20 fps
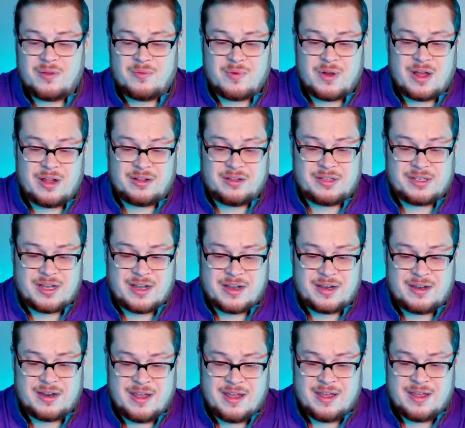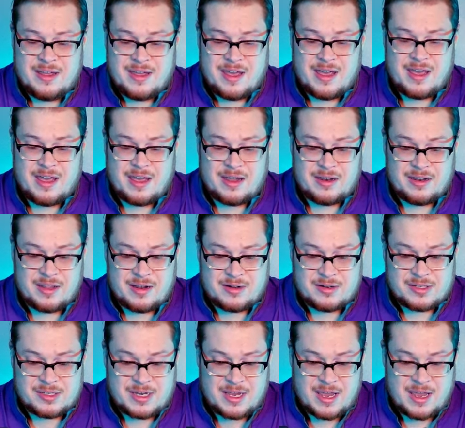well done. And
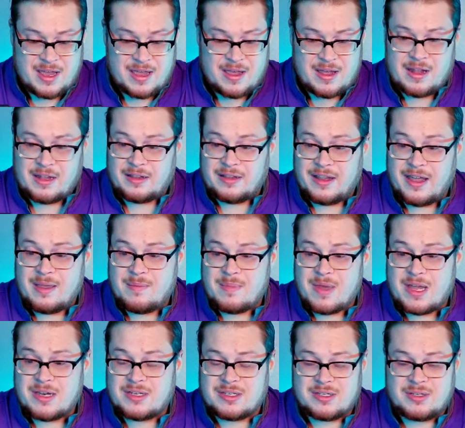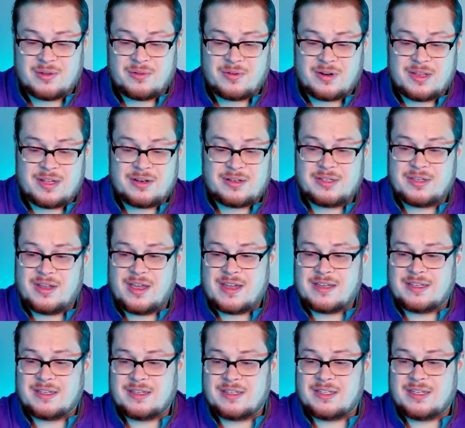there's a light magic stone right there so you
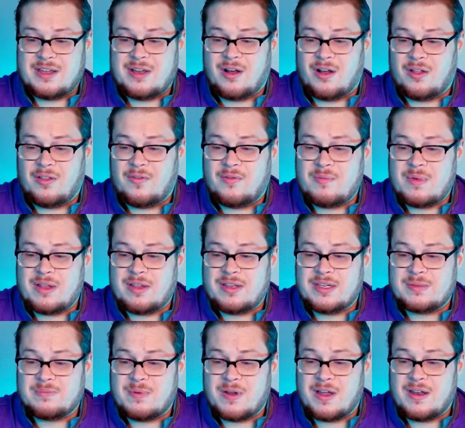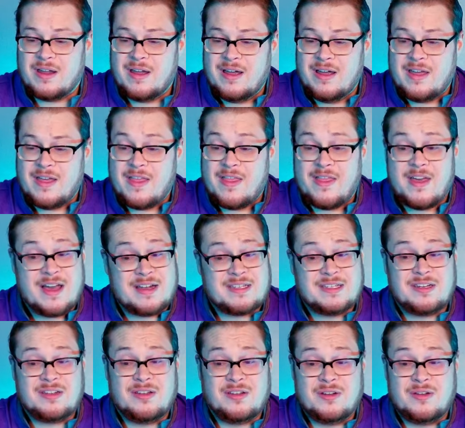guys can see all of them at least. But
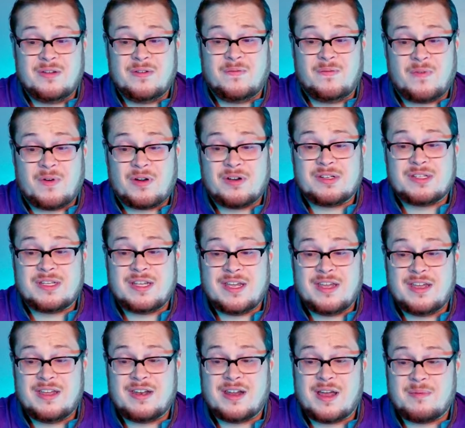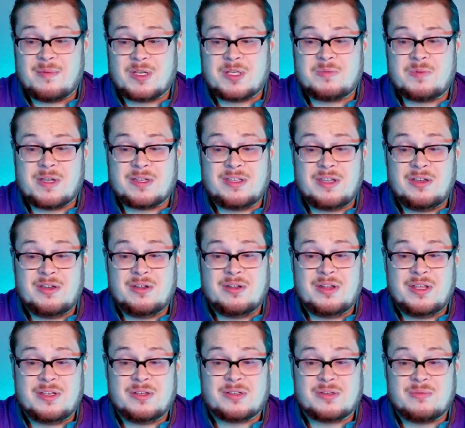that's a good first hit. I'm expecting good
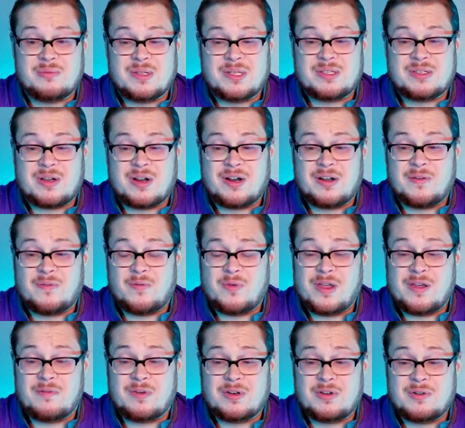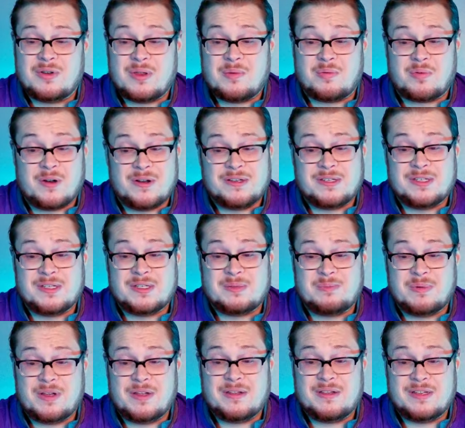things from this card if we ever do get prices,
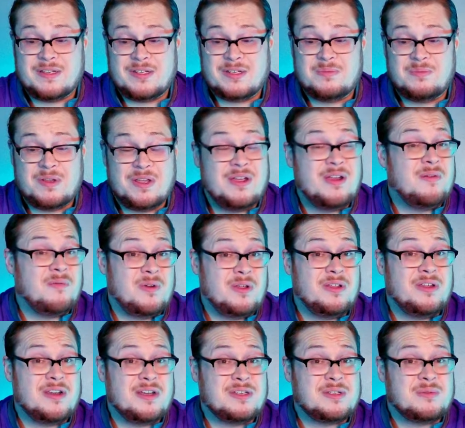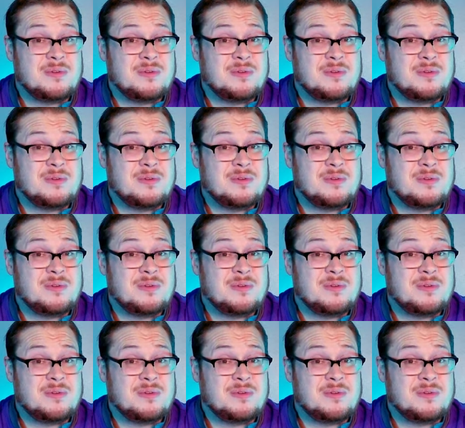but this should be a really nice